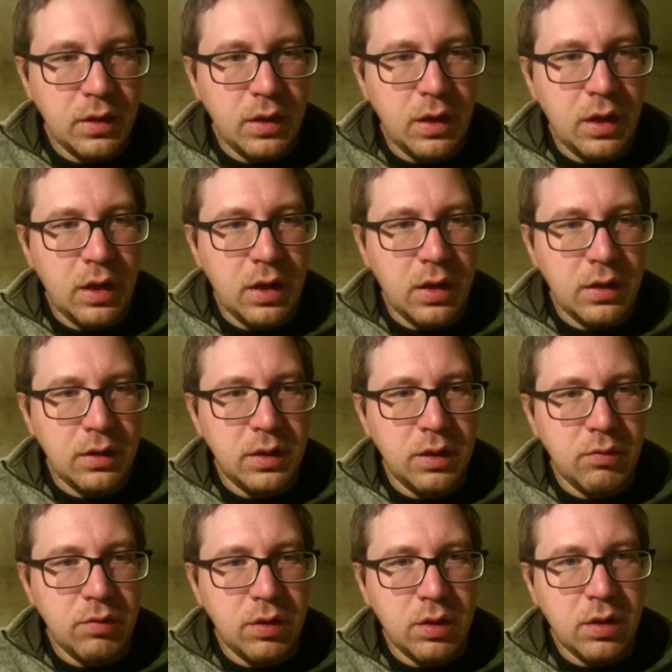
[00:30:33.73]
and
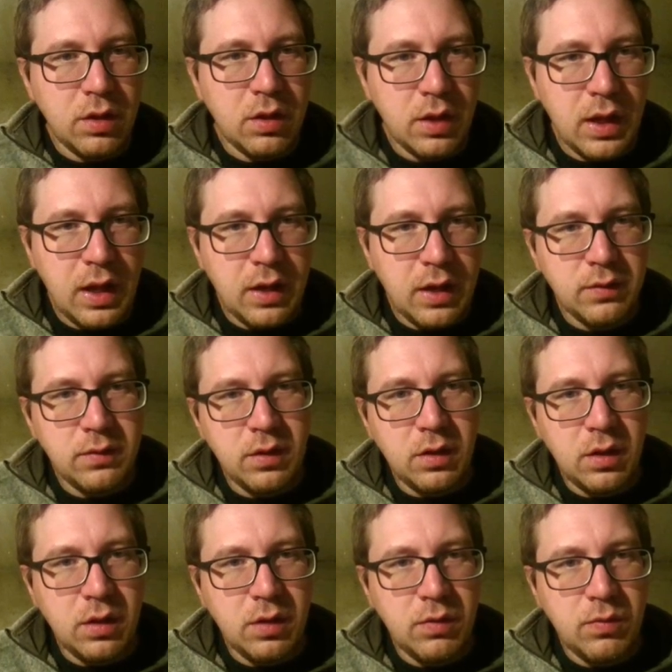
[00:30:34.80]
give it a class
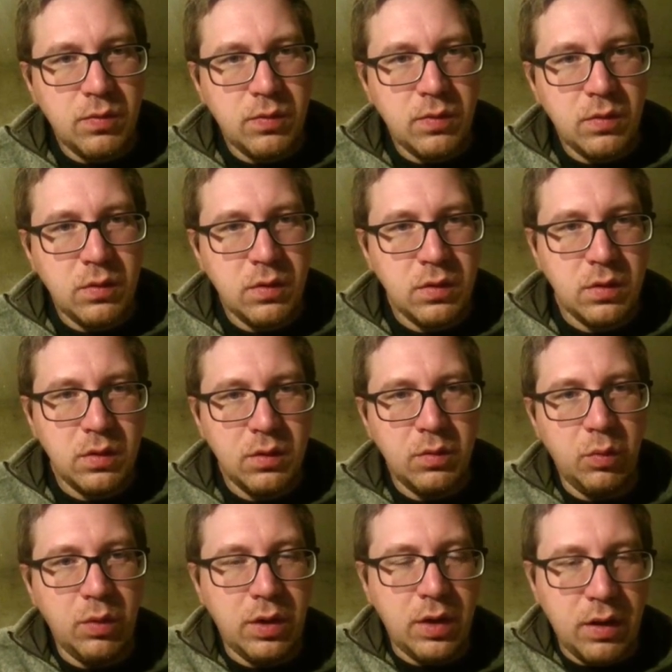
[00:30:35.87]

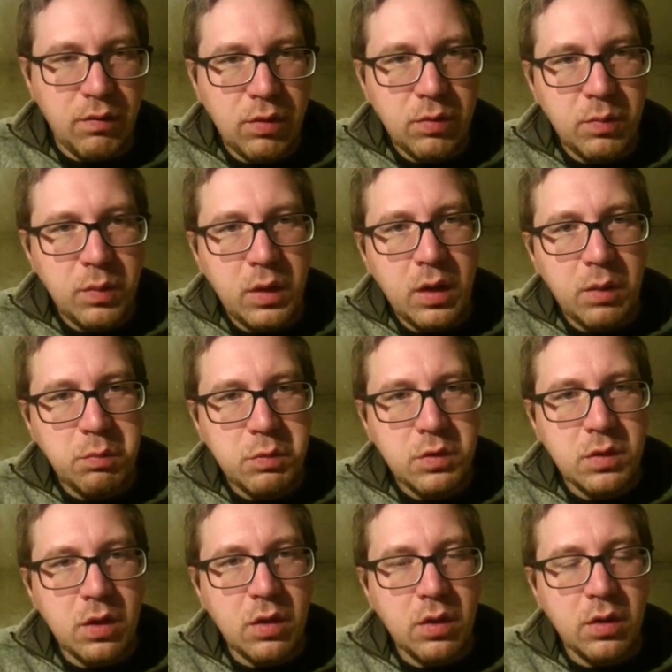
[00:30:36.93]
of whatever, but I'm just
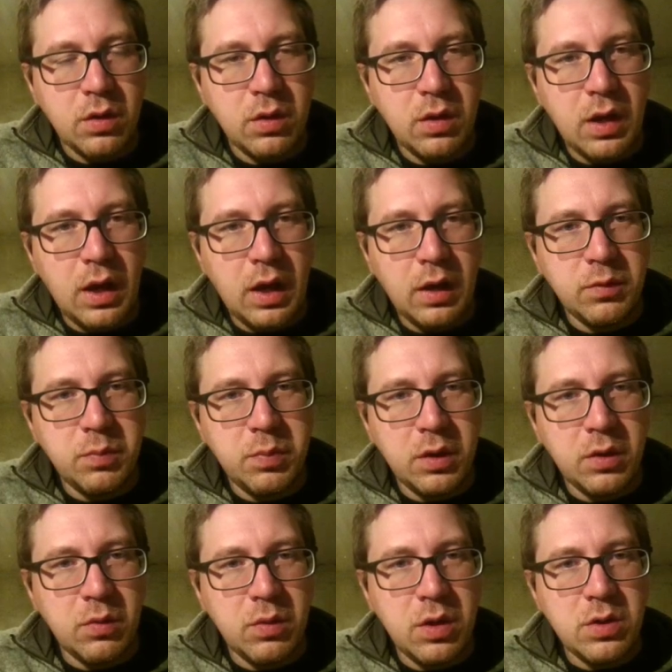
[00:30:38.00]
gonna call it
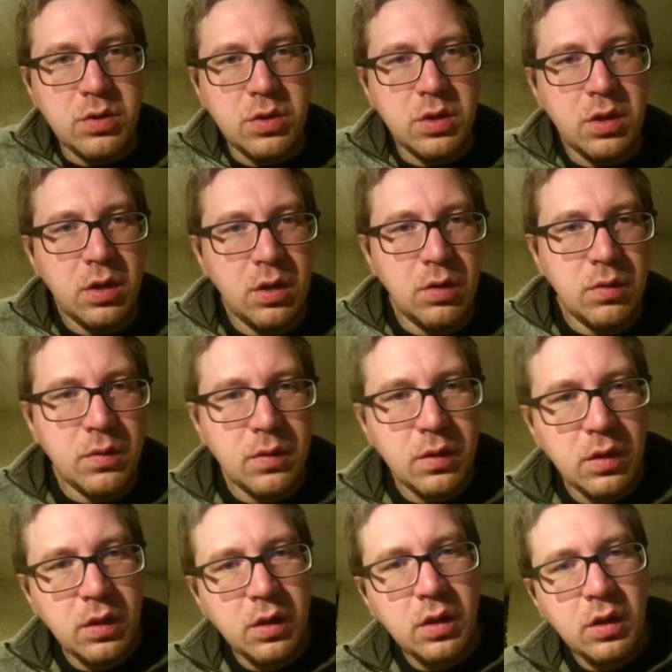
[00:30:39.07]
aspect ratio.
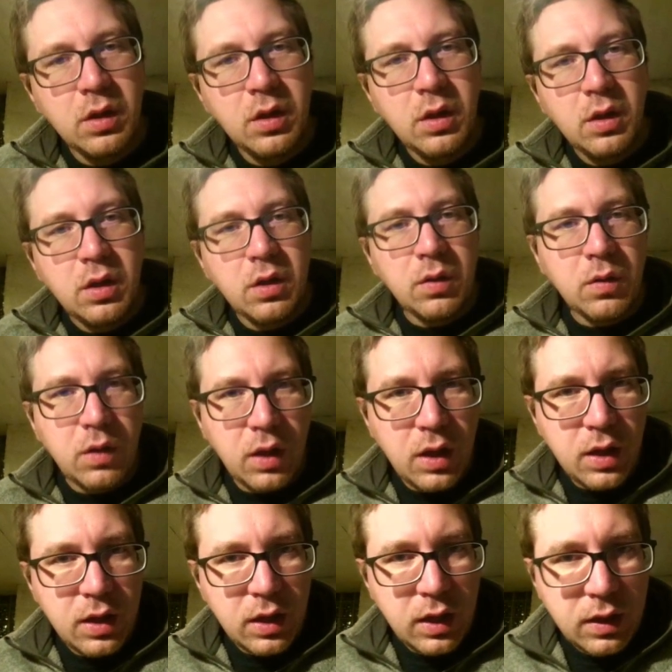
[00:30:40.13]

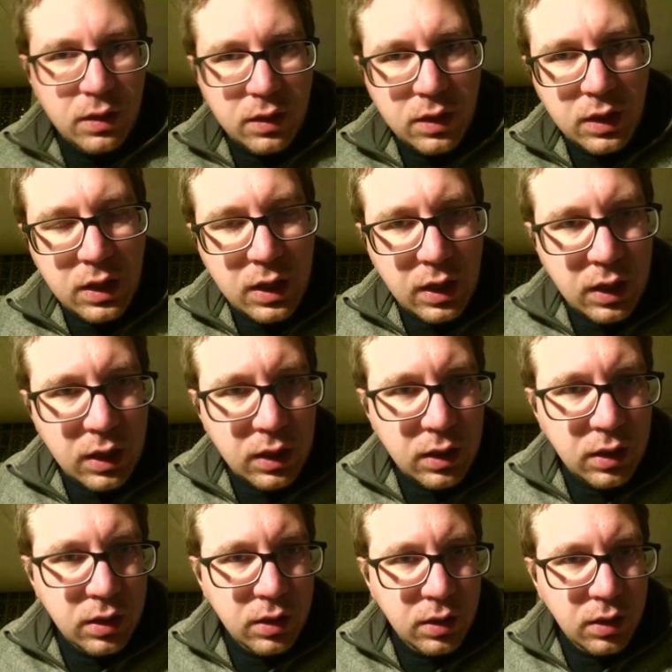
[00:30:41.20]
Okay, and
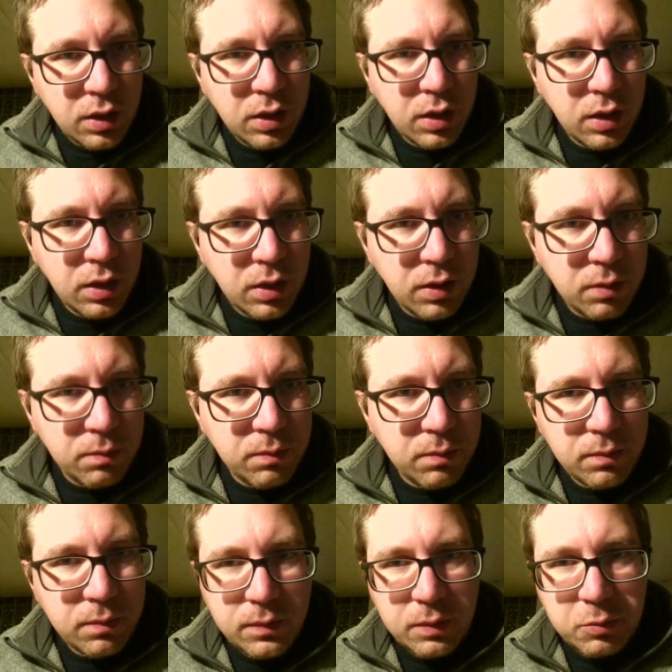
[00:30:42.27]
then I'm
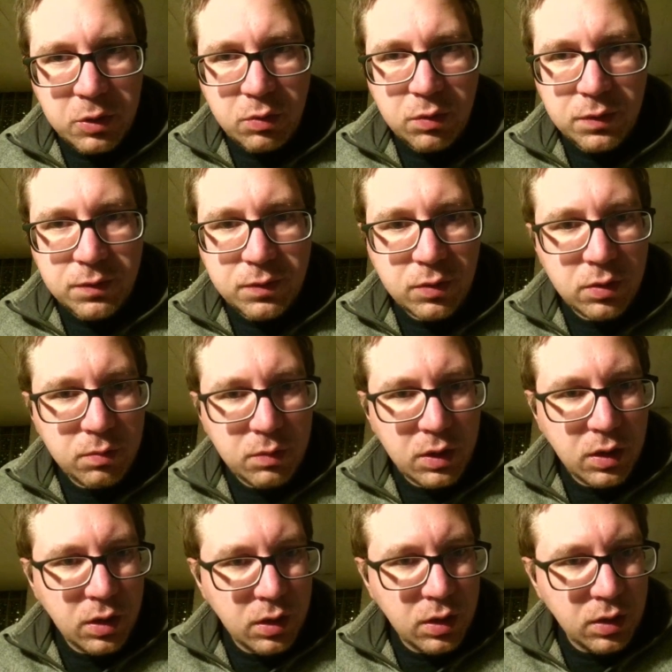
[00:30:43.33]
going to refer to
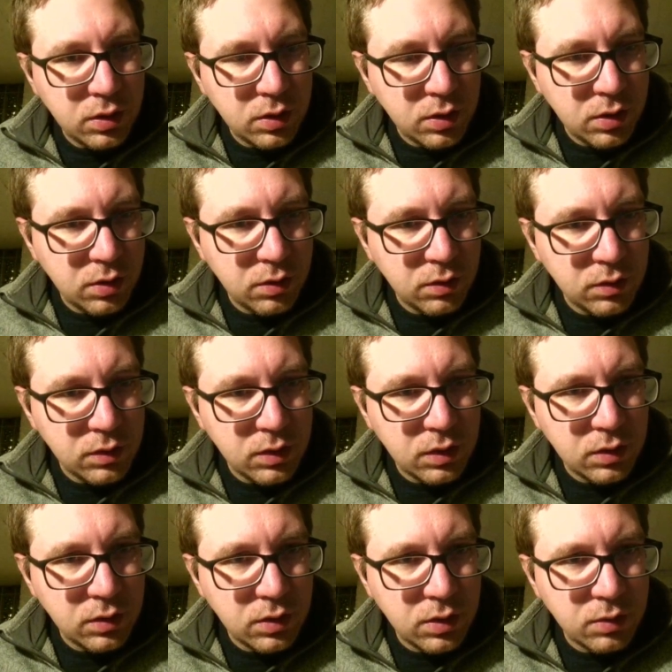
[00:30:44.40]
my other
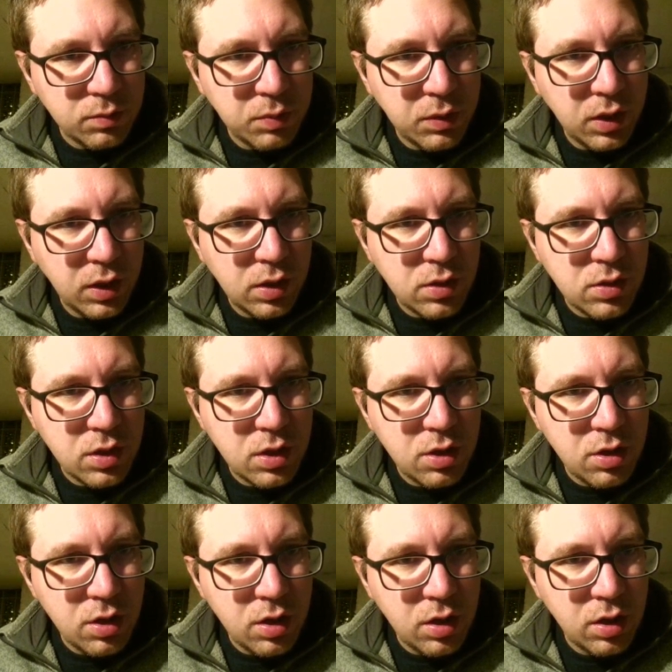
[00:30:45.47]
CSS page
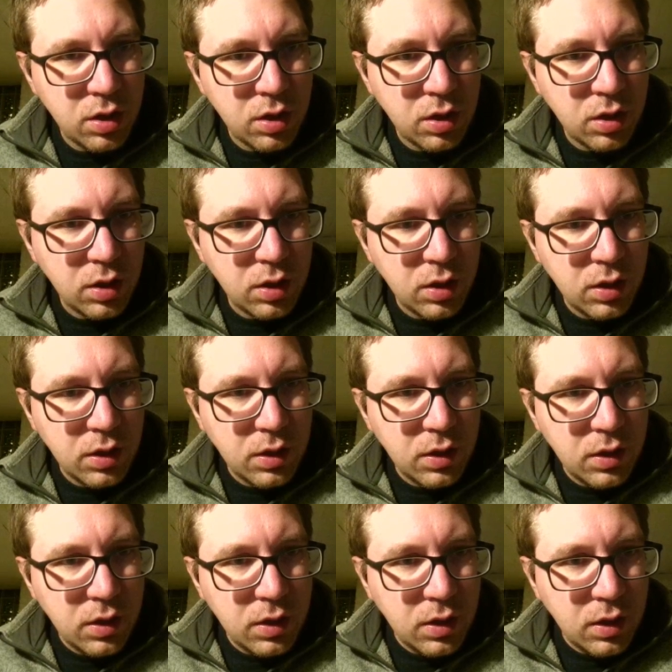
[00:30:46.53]
here.
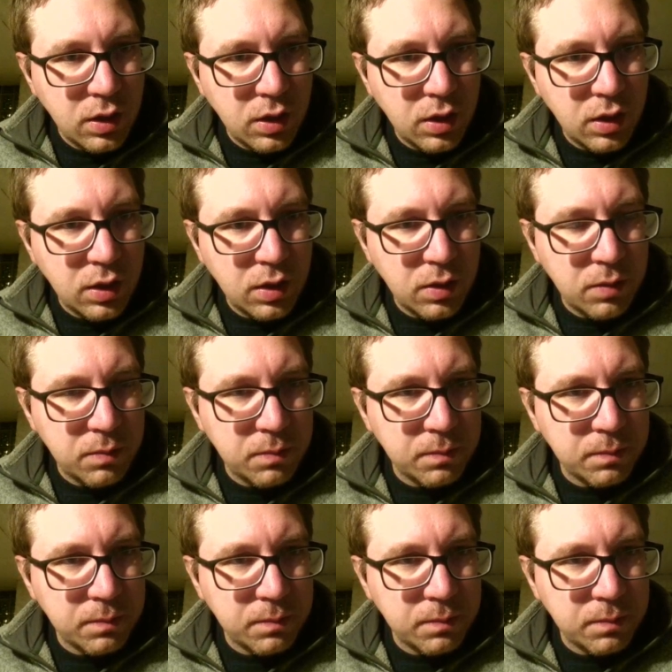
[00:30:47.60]
Alright,